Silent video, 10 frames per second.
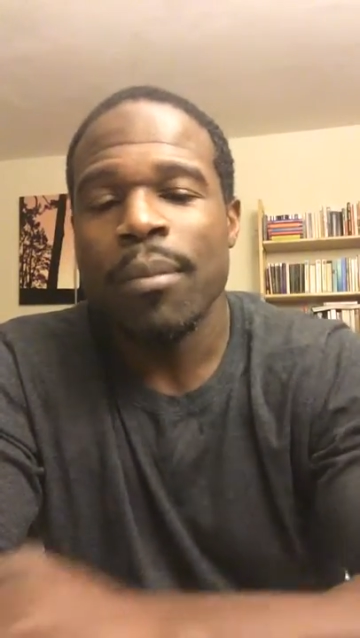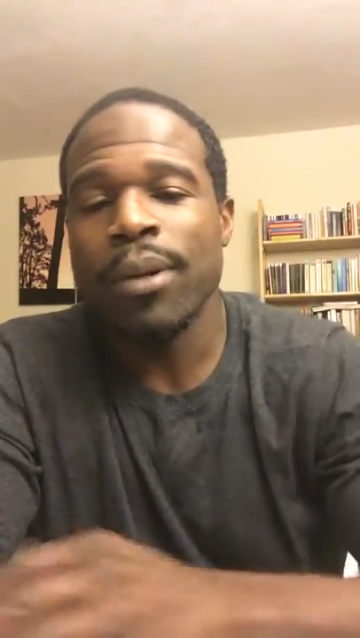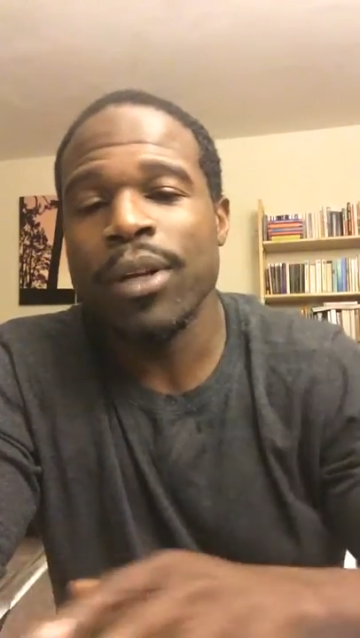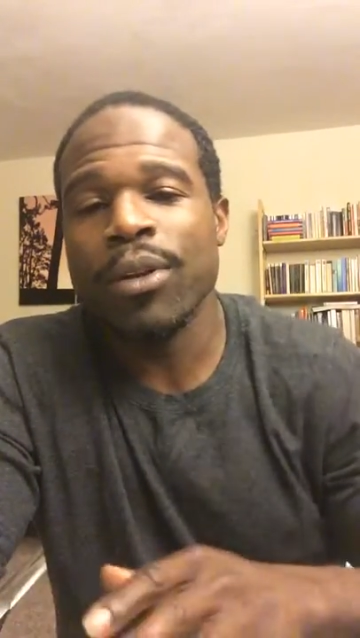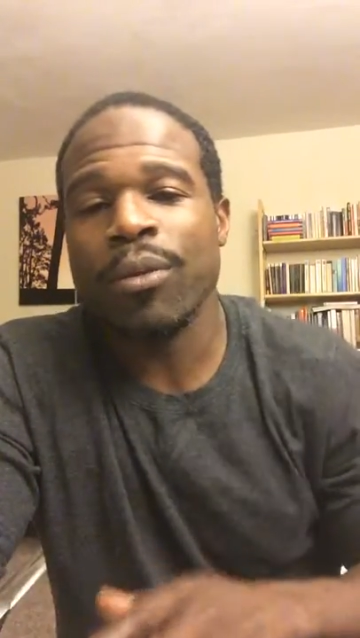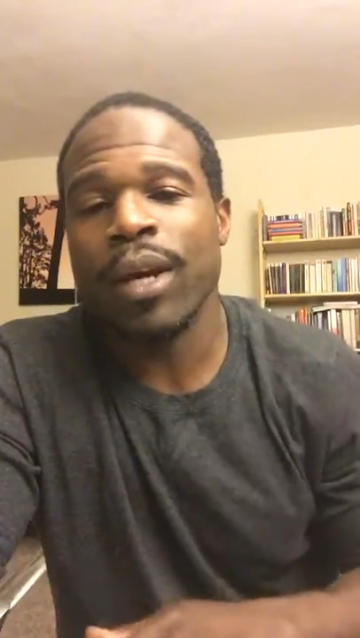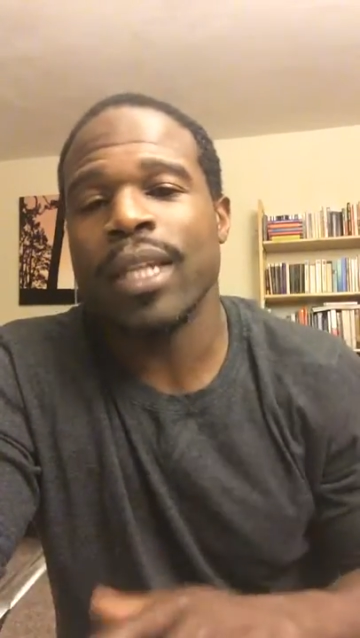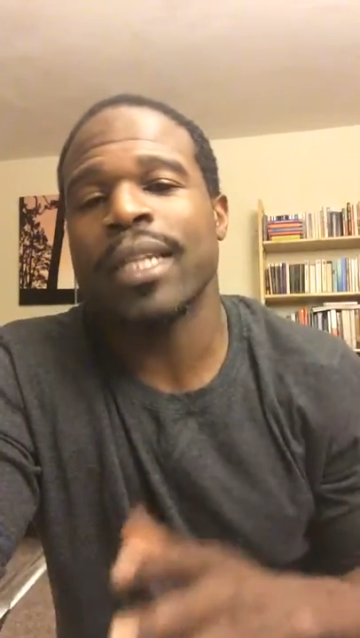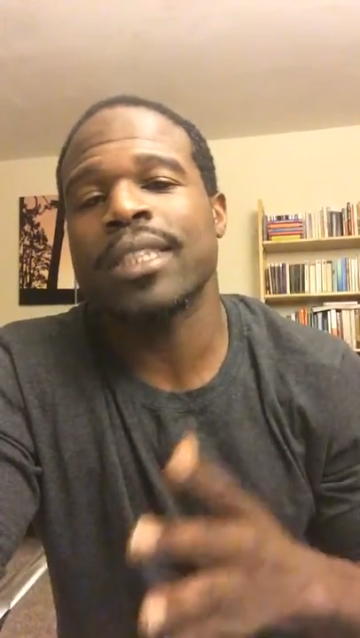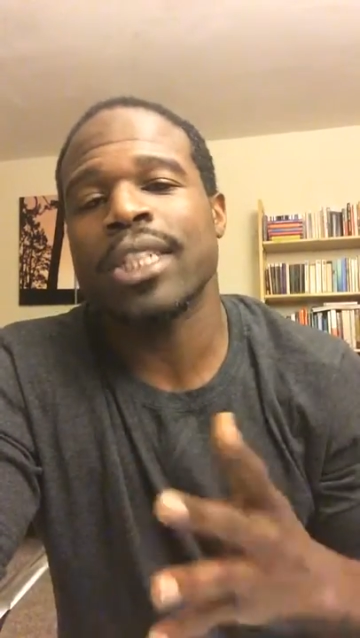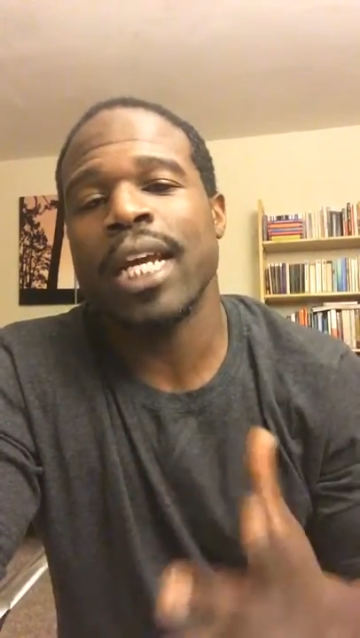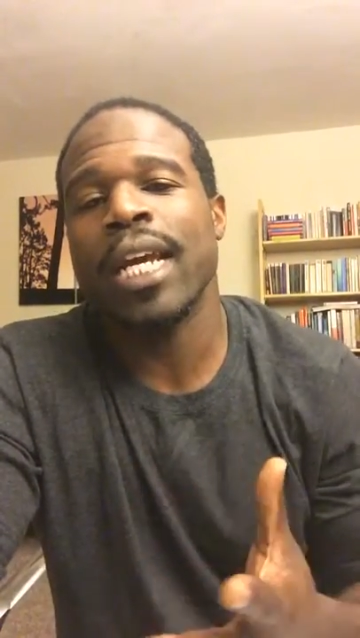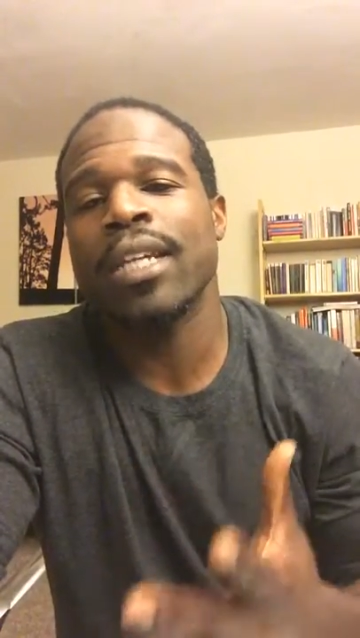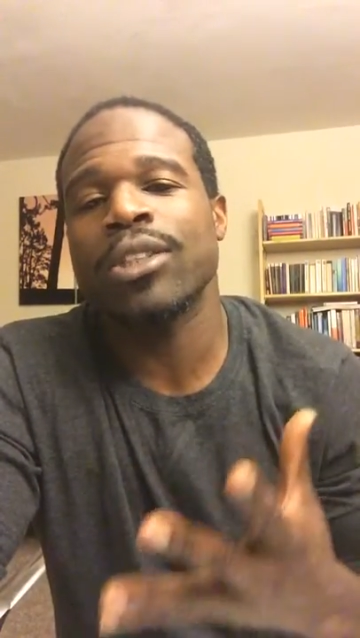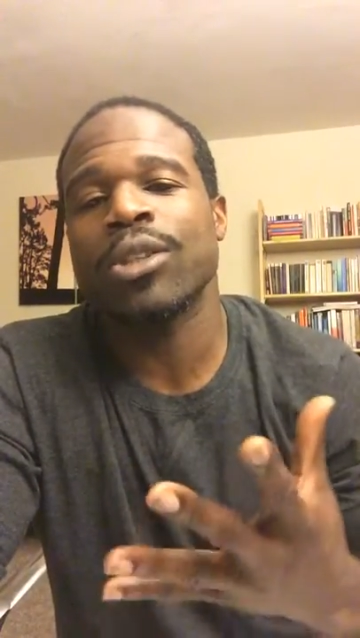But either way, they
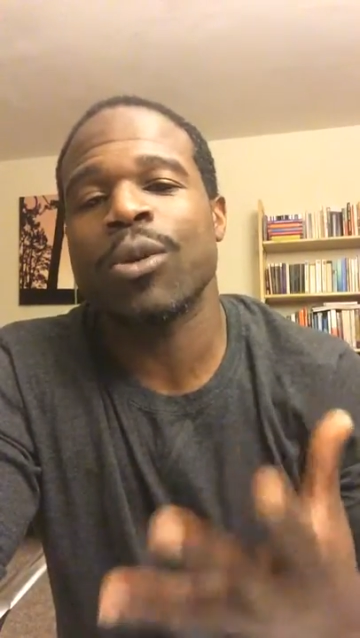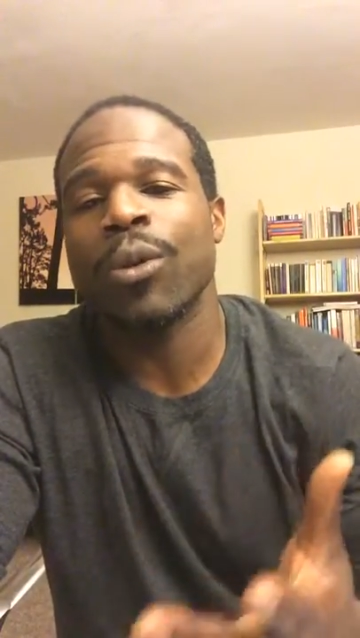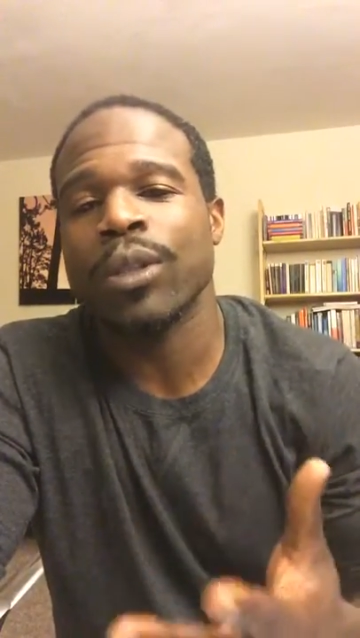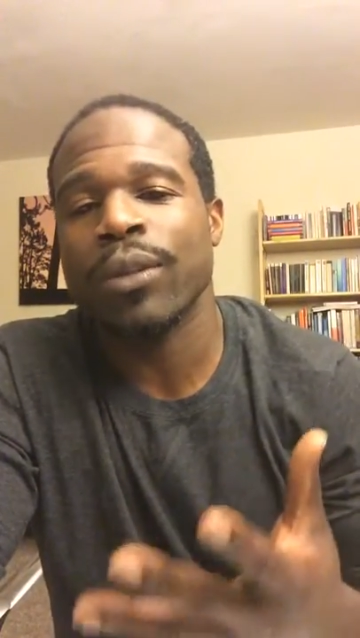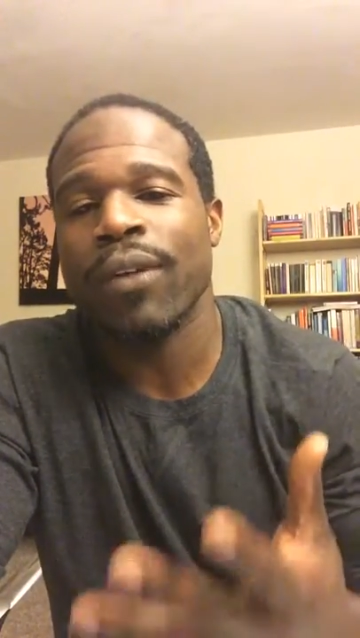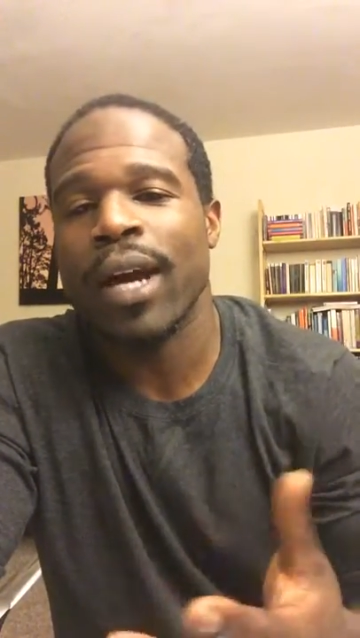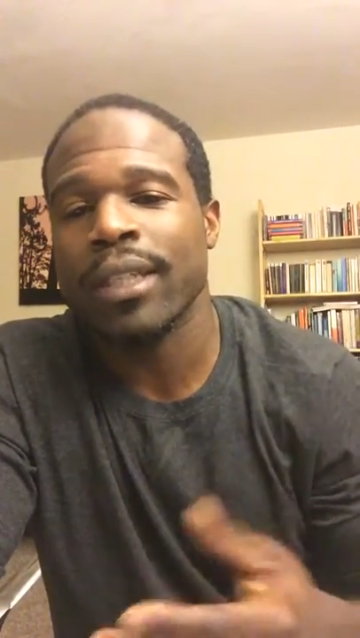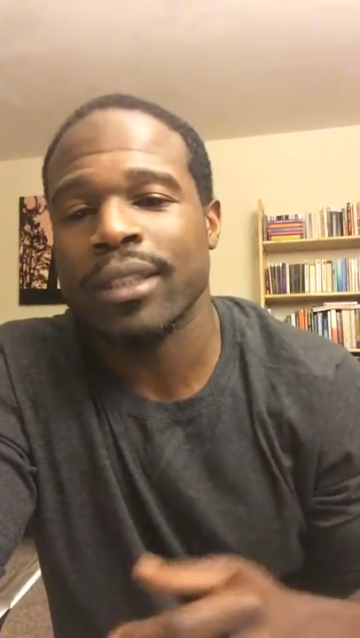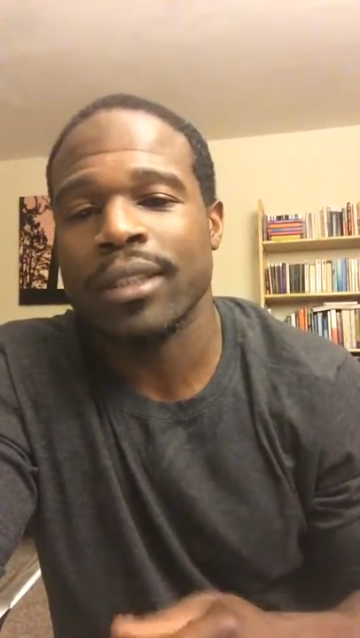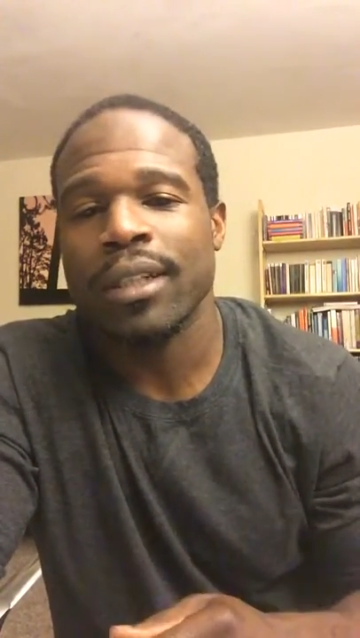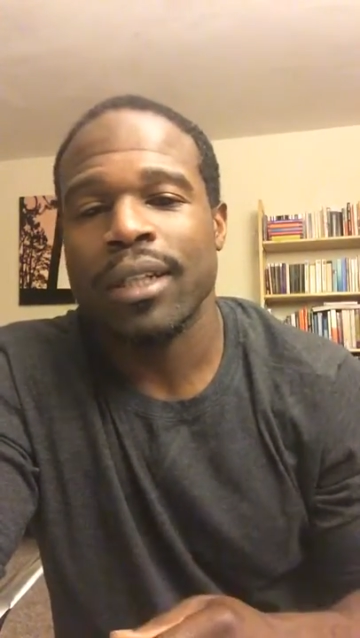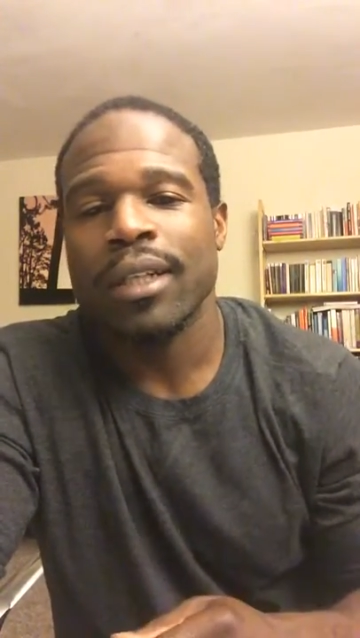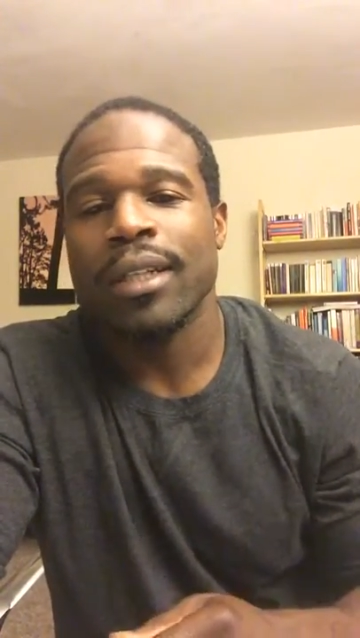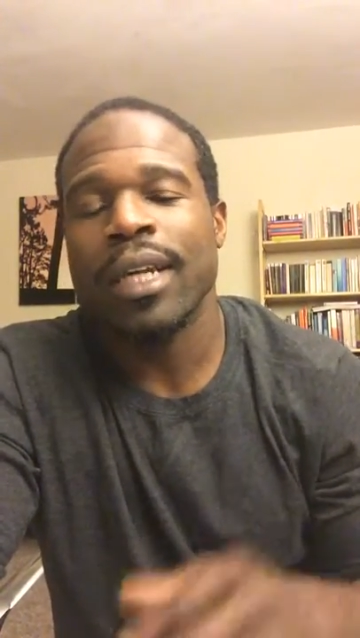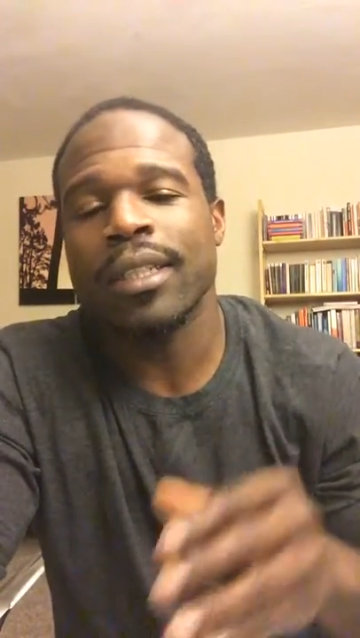changed course of action.
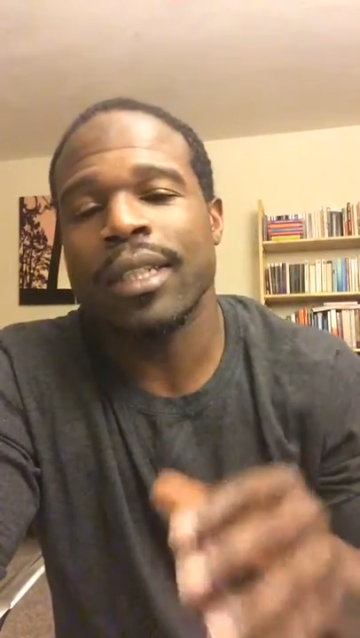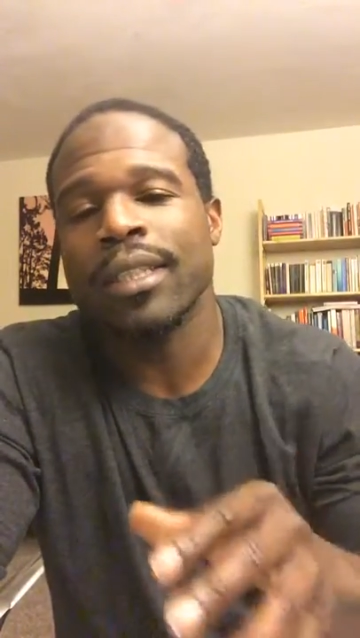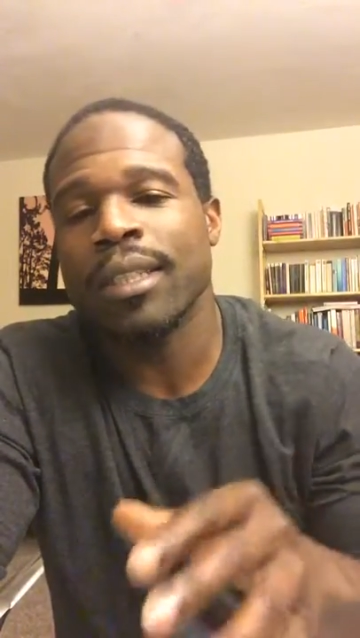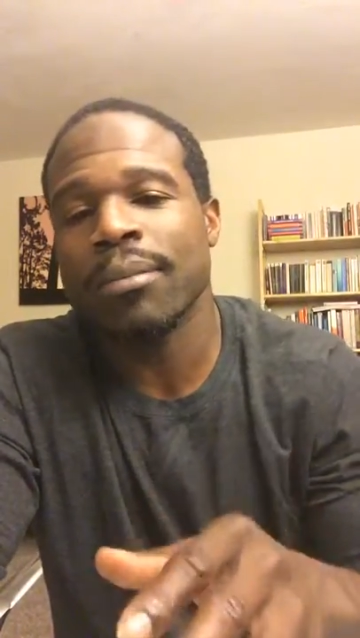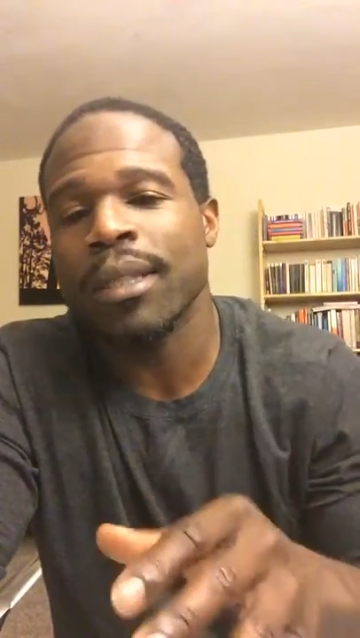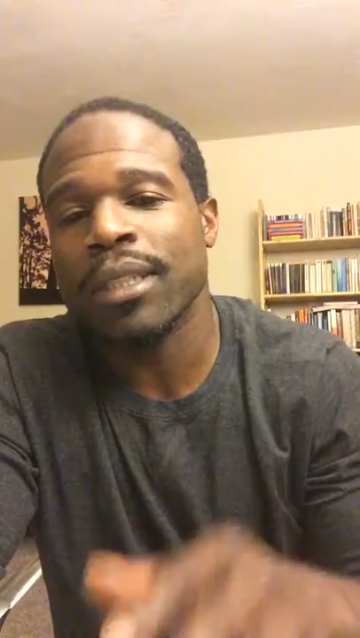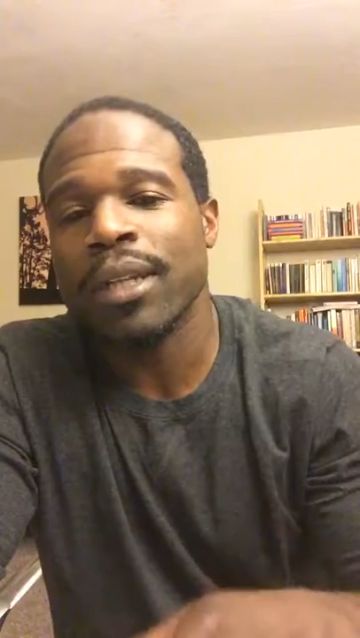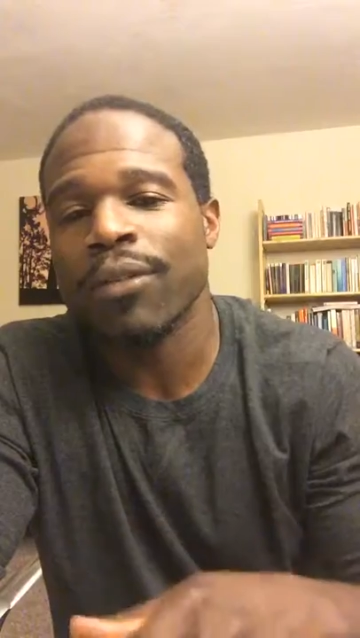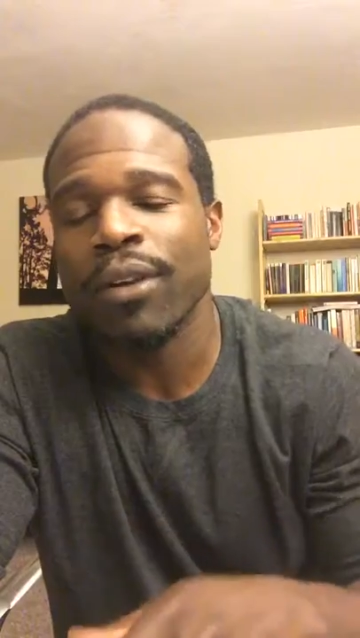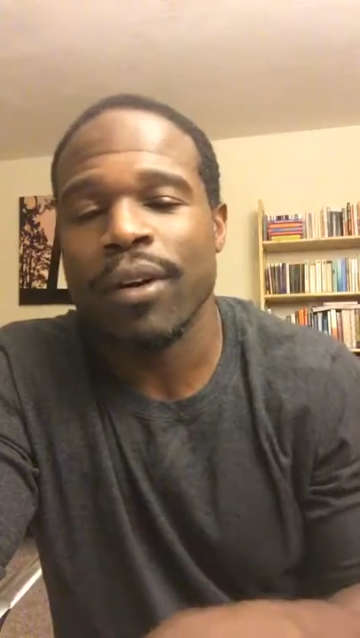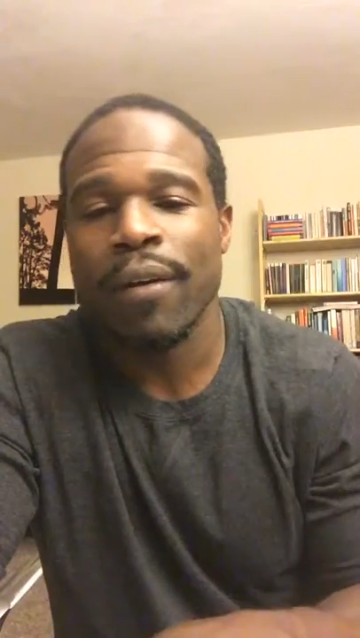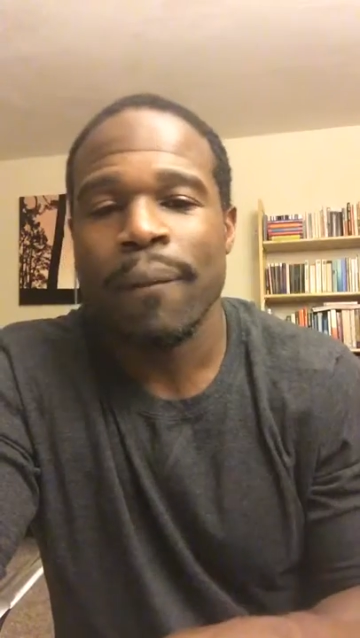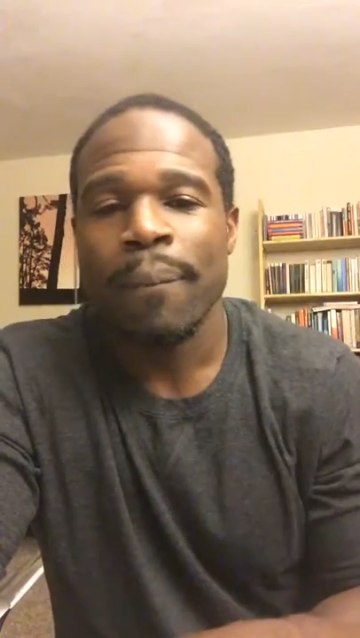They did something different.